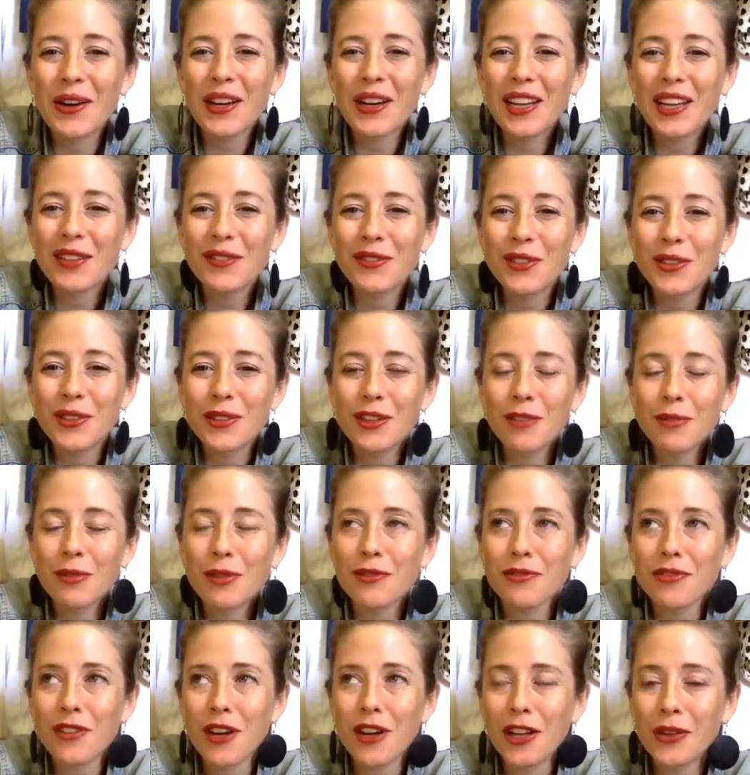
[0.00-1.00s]
If you have been
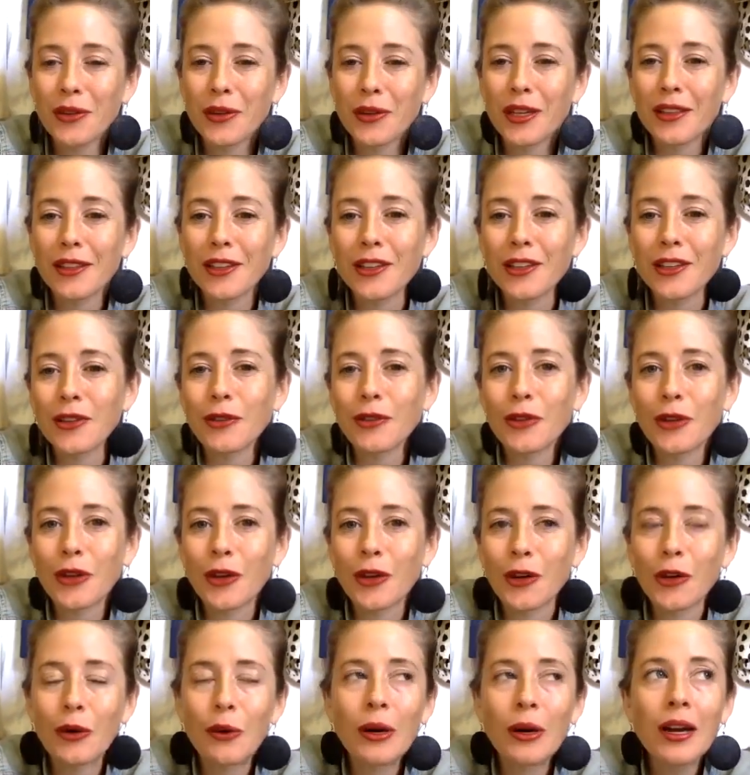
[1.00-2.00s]
following, then you
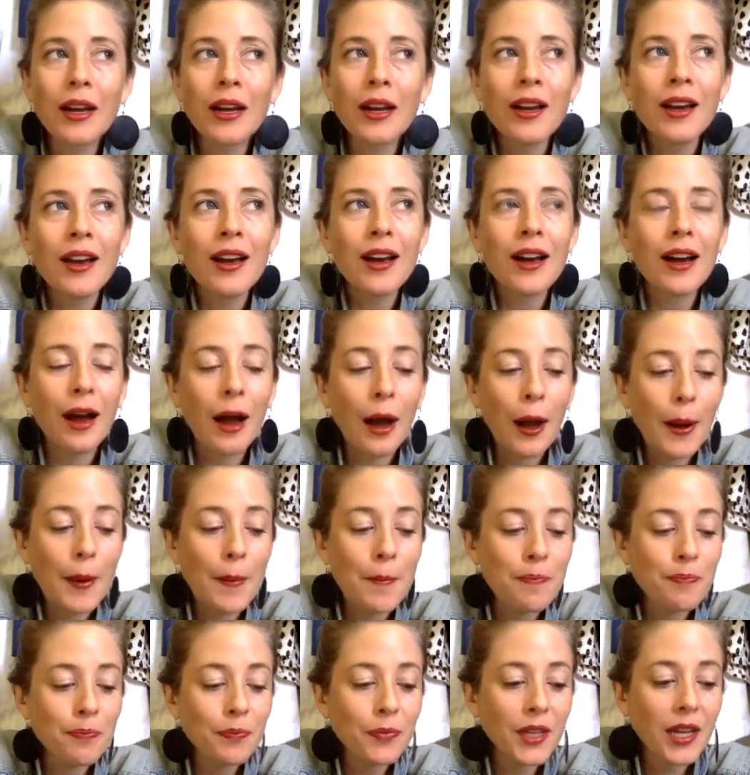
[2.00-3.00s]
know
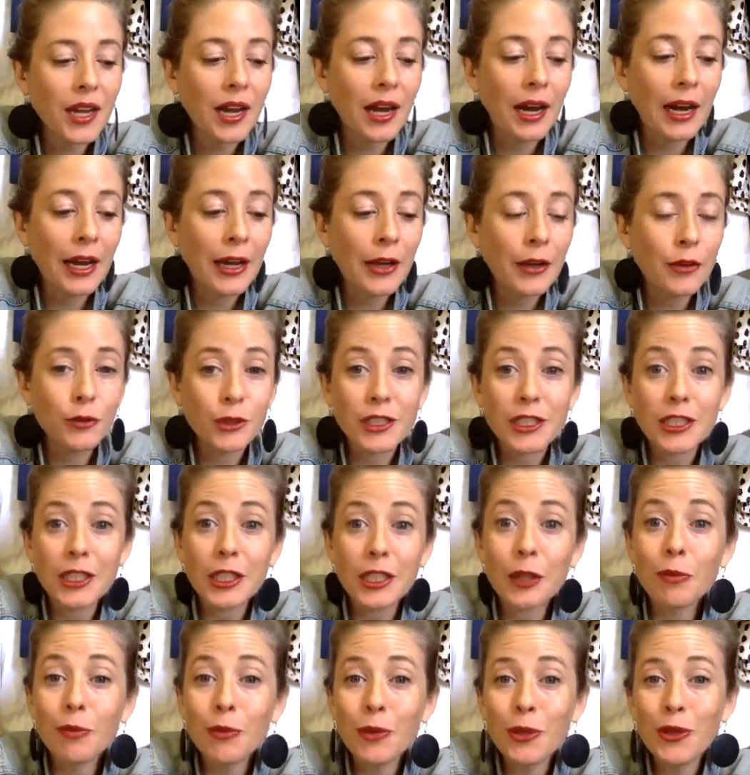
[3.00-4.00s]
I
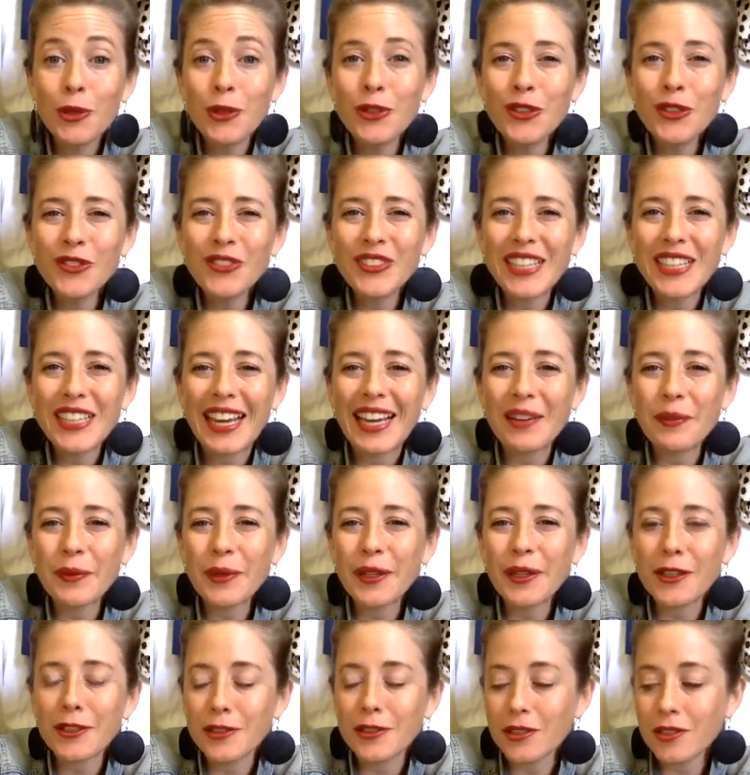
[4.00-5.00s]
recently moved and we
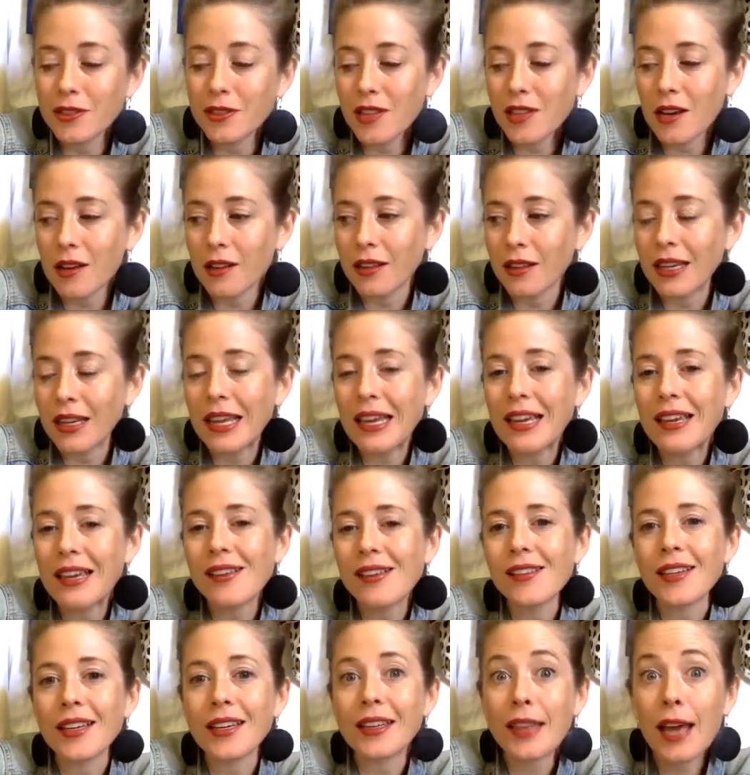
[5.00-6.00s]
are still settling in,
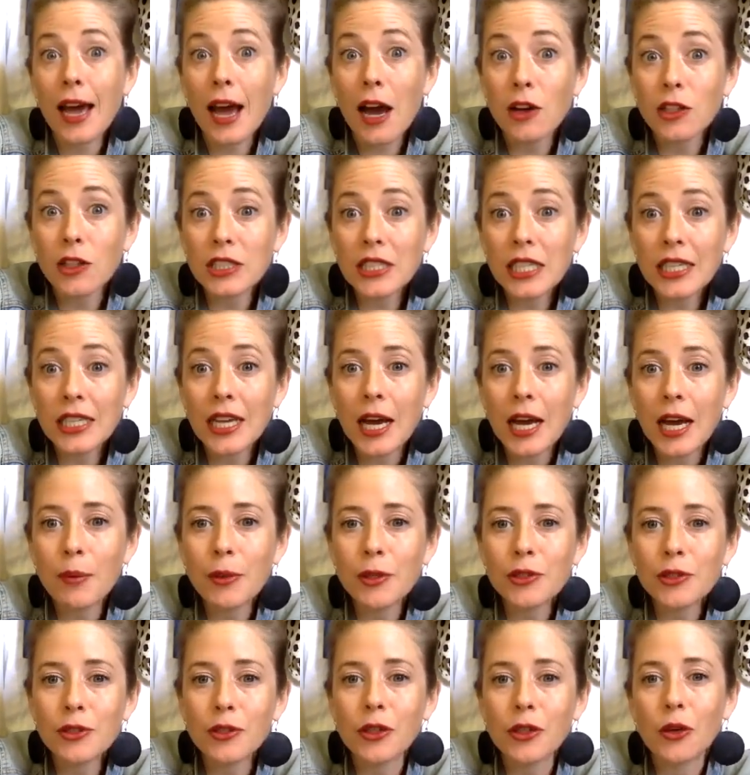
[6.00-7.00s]
getting the house set up. And
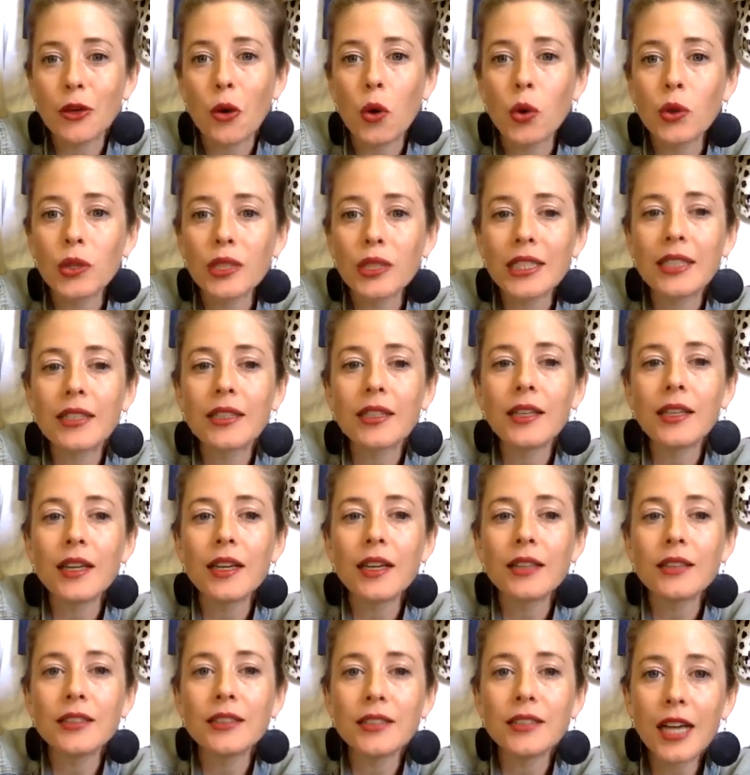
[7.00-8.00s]
so the only
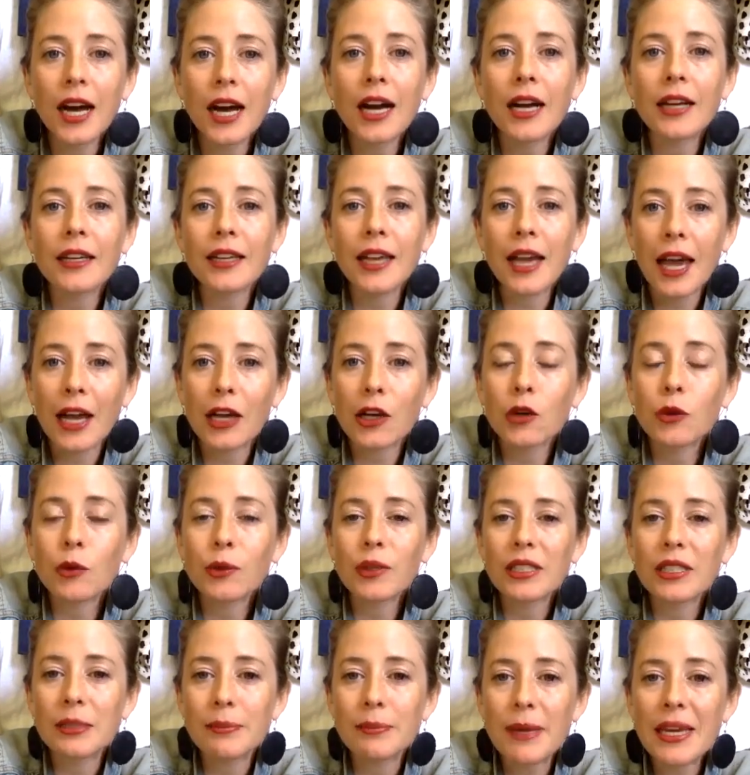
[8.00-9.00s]
non-echoey
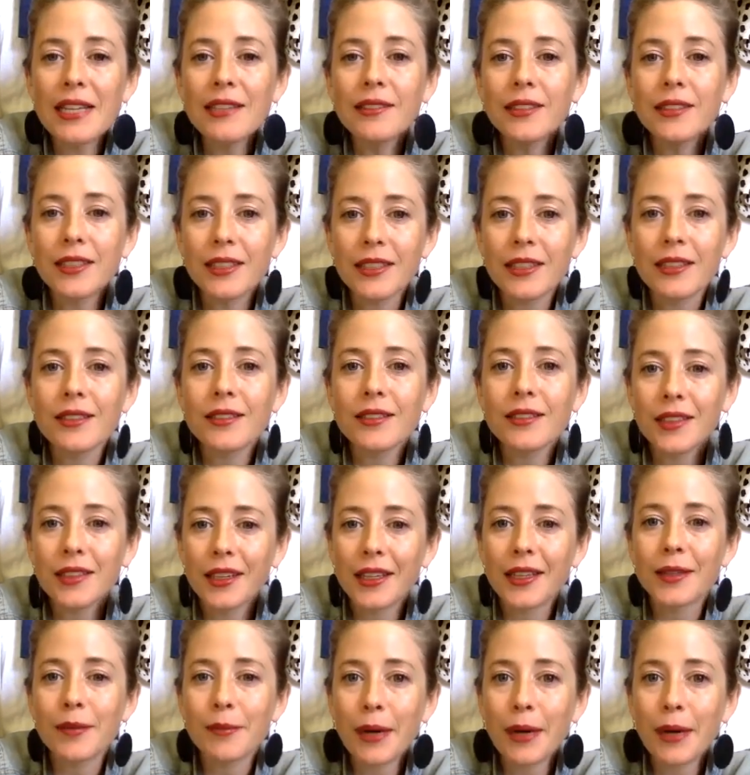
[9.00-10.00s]
space is
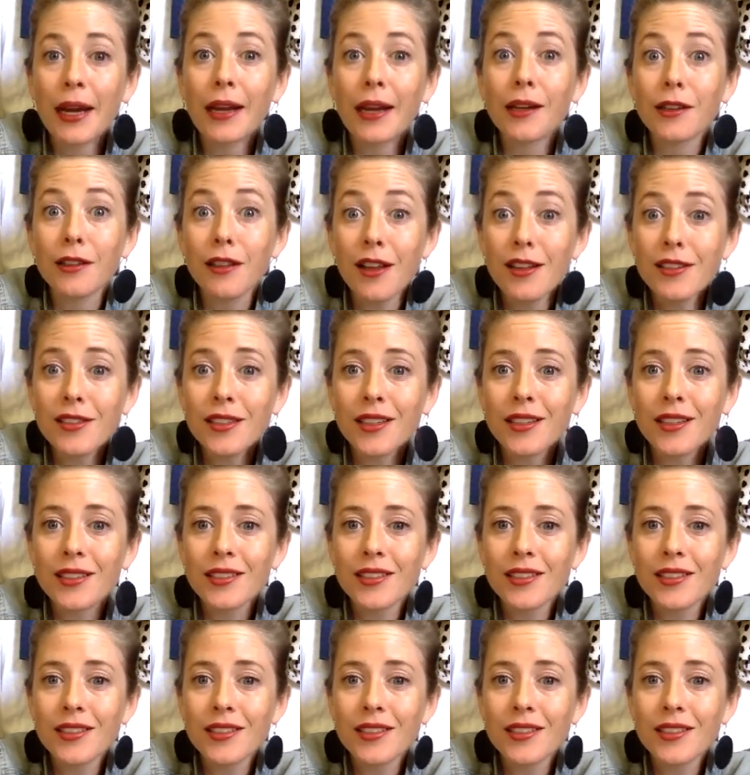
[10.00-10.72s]
in my closet.